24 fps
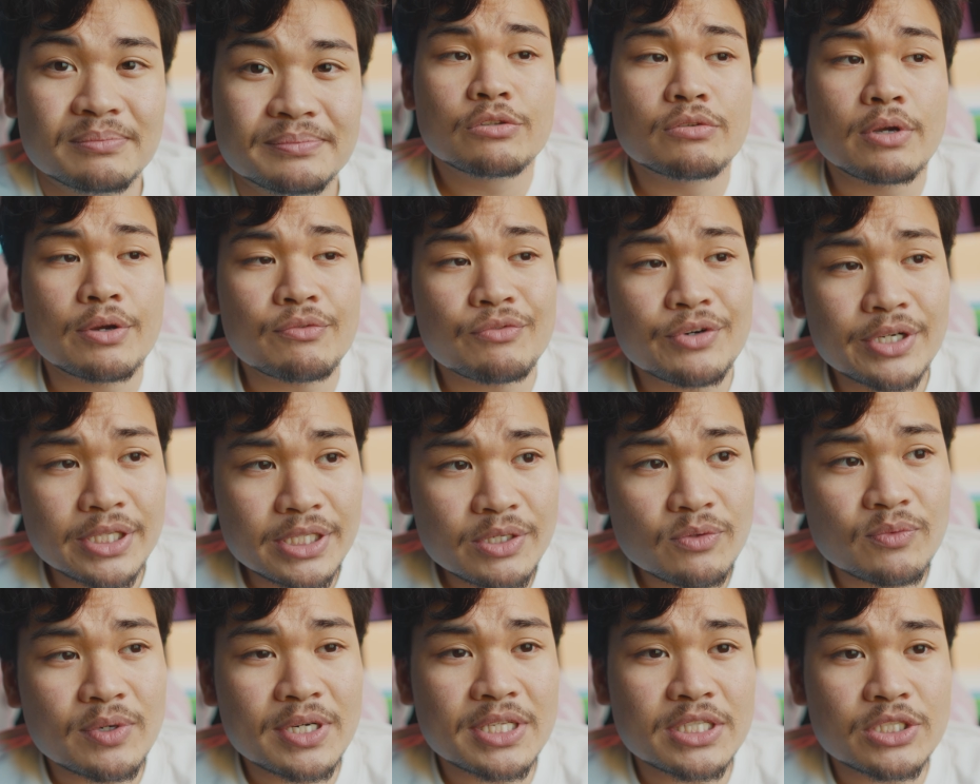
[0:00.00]
So I
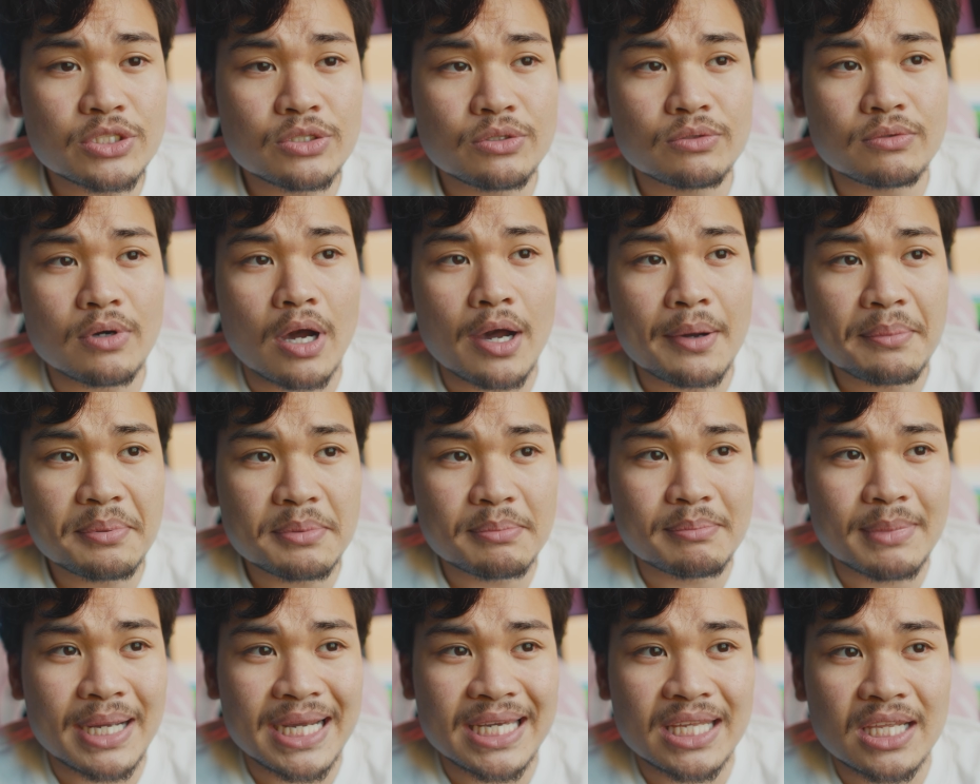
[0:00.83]
really wanted to up
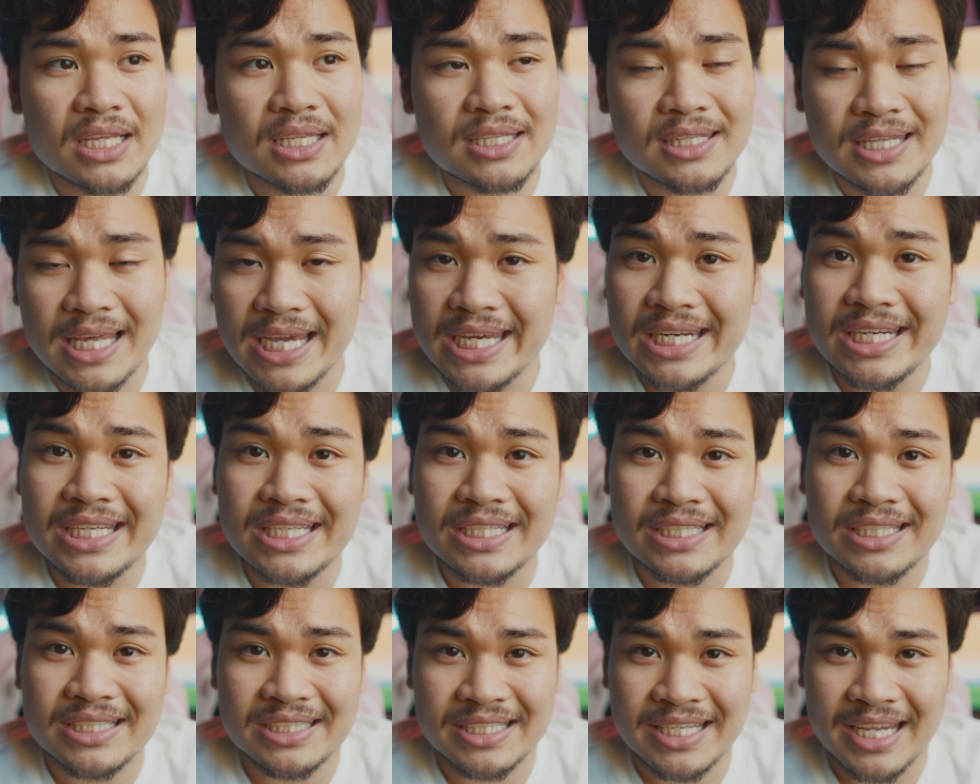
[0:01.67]
my
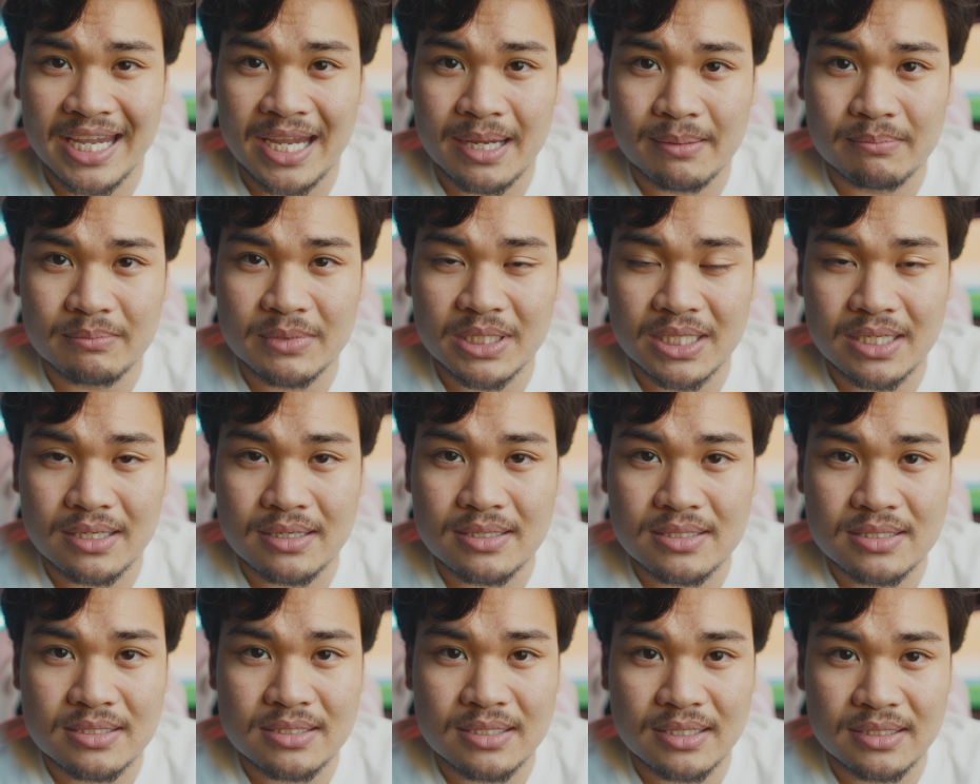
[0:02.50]
lighting game
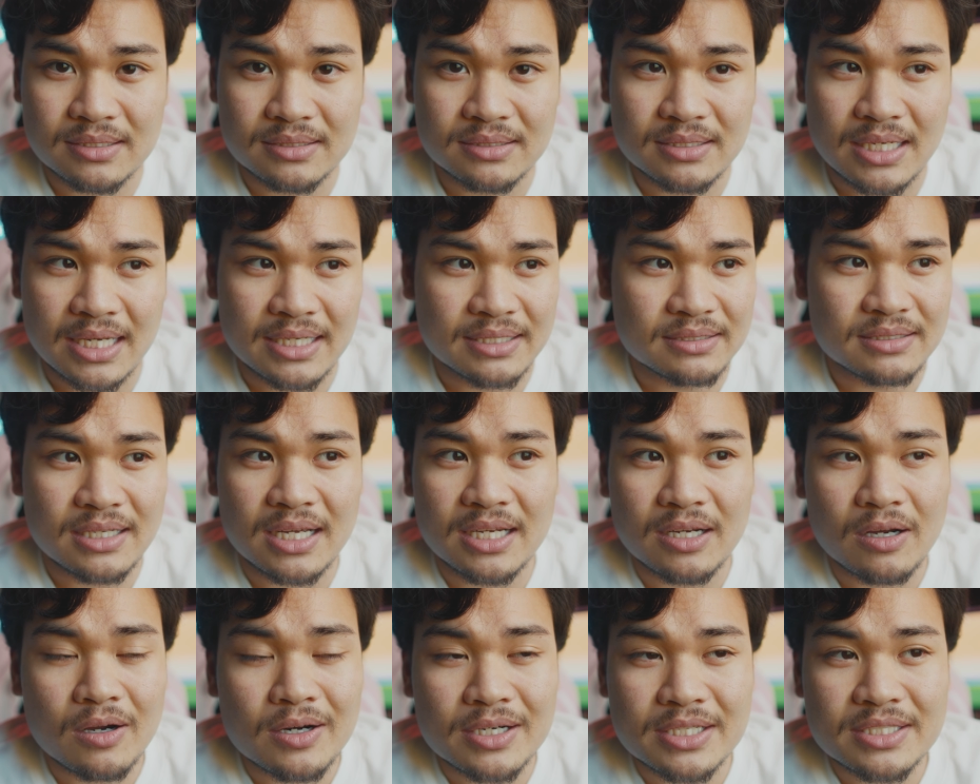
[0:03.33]
because
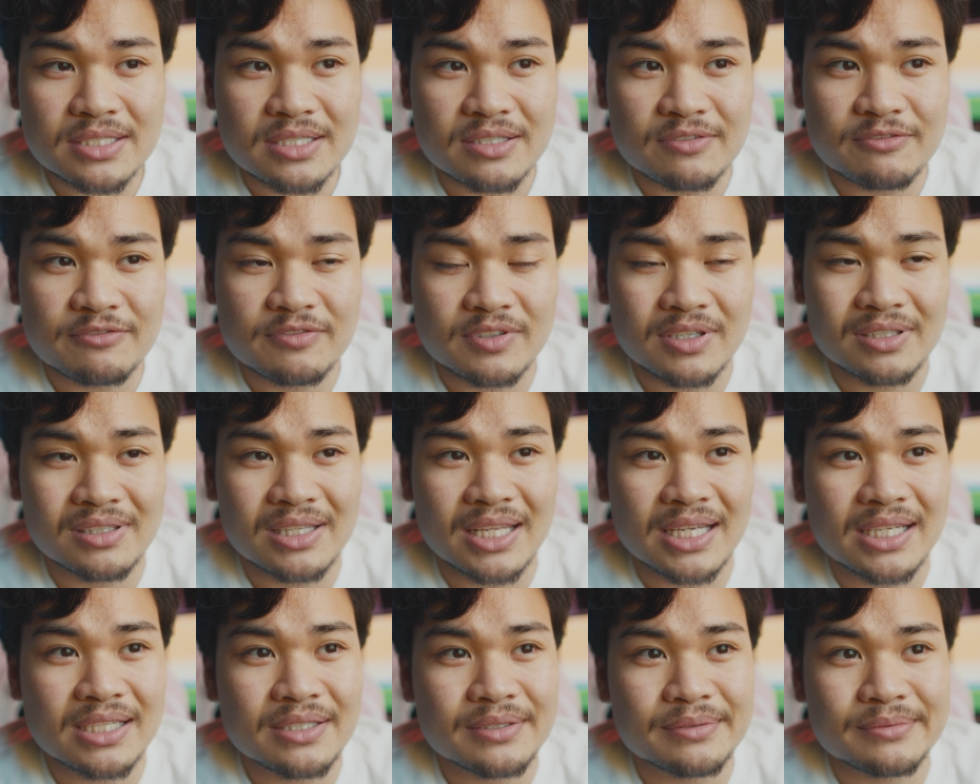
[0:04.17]
I honestly feel
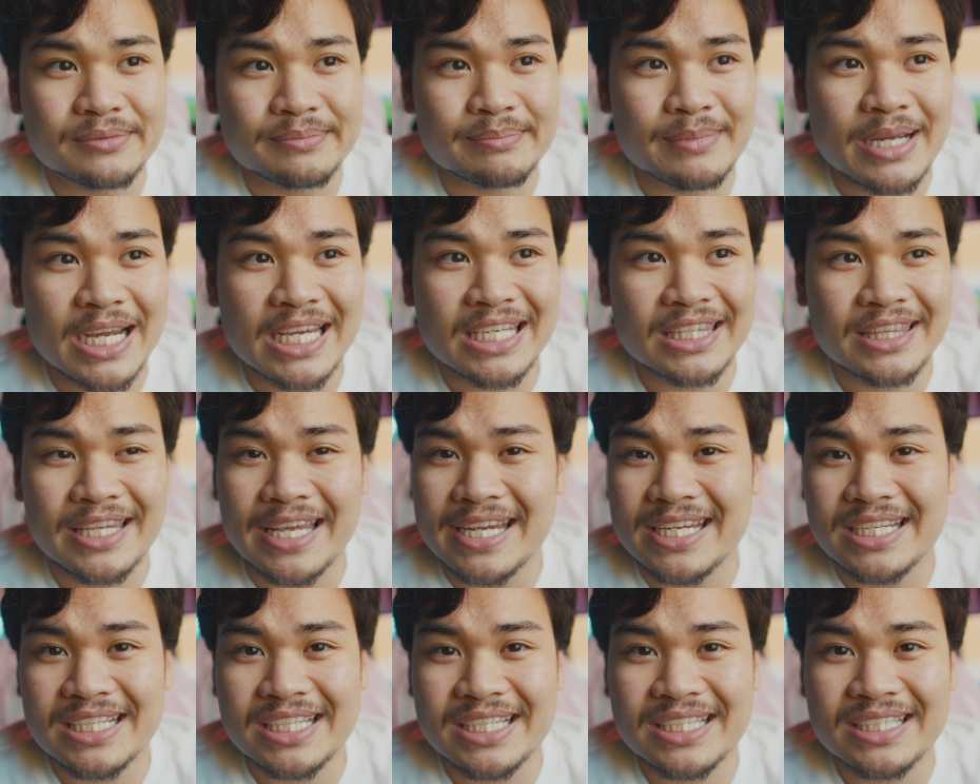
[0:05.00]
like my
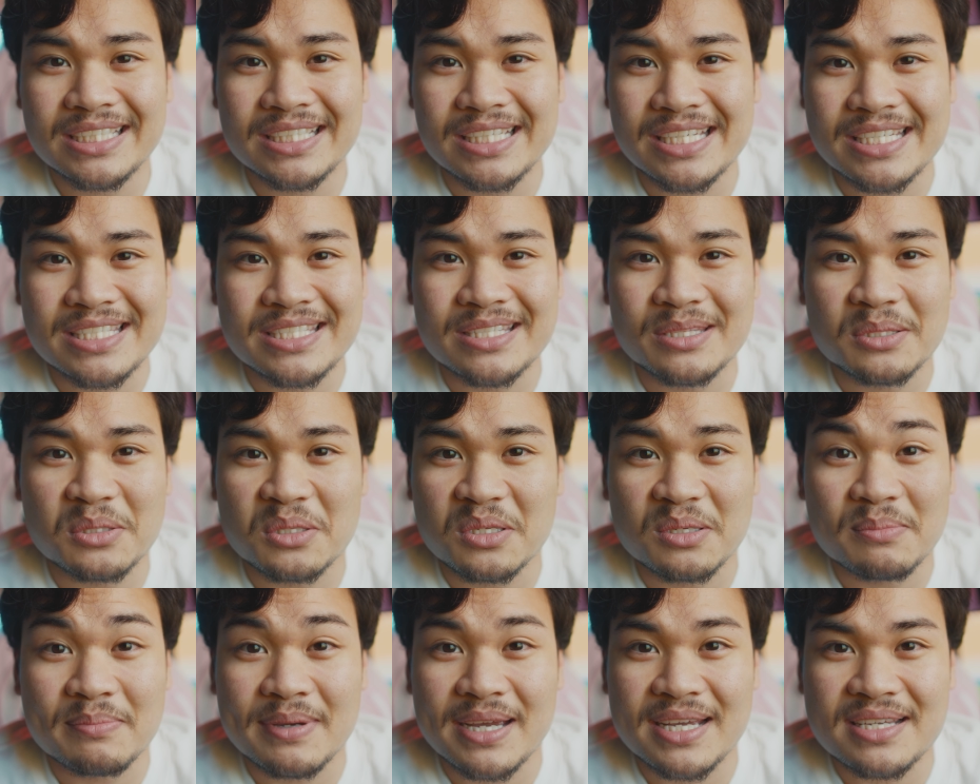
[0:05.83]
light kit isn't
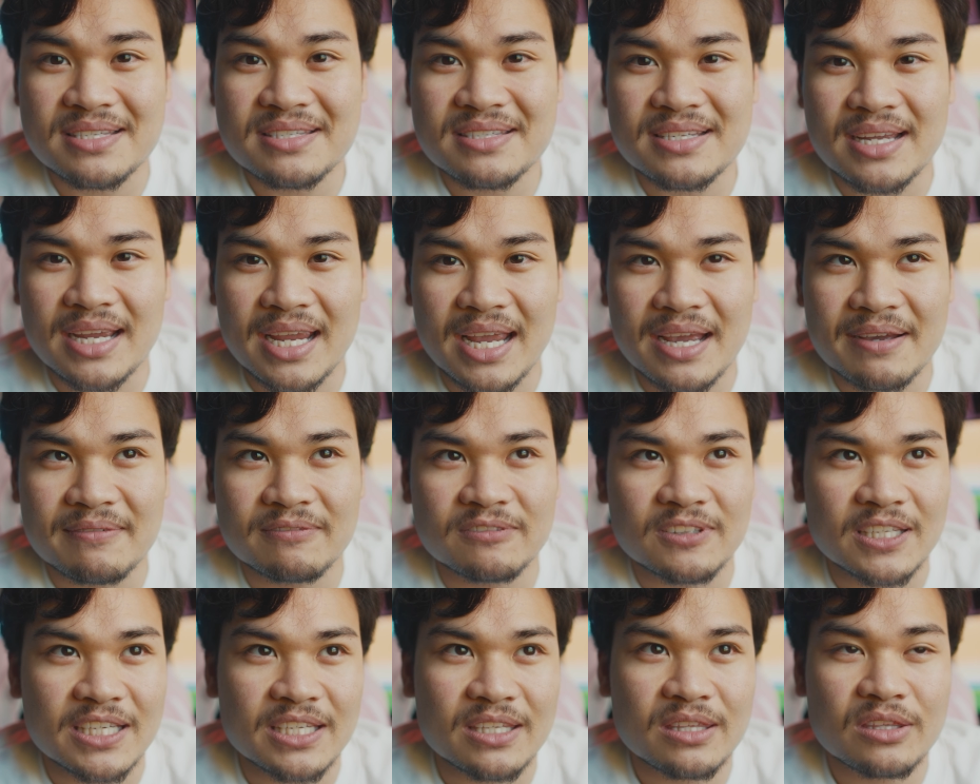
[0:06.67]
the best. I
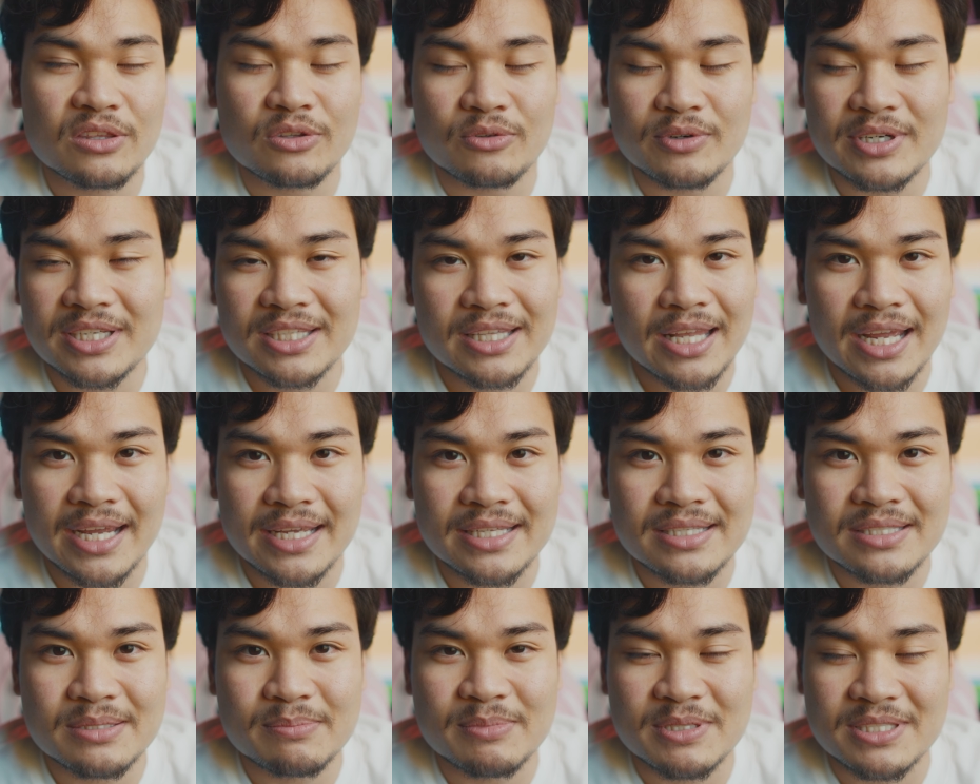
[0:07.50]
have like 3
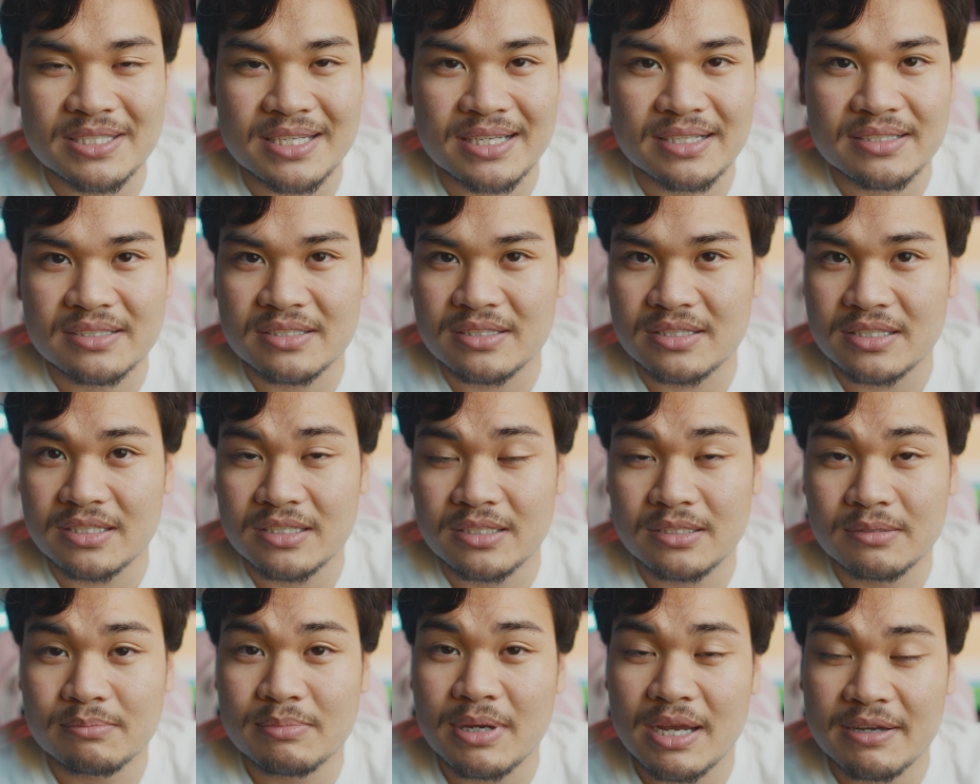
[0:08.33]
lights besides
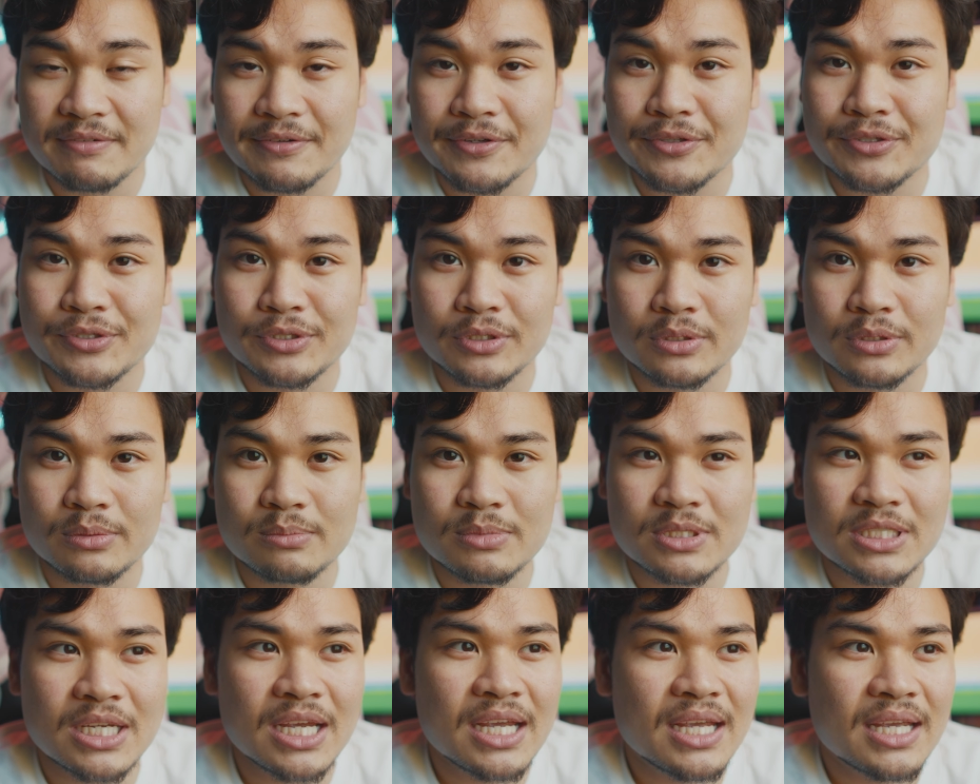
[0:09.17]
the
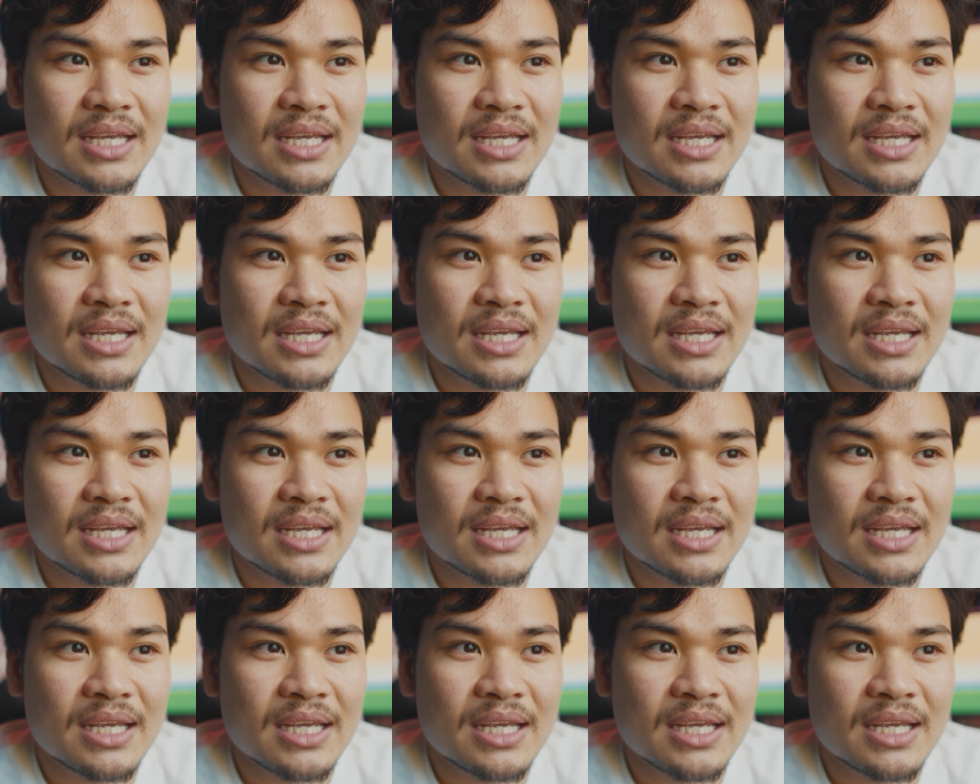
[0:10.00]
Pavotubes.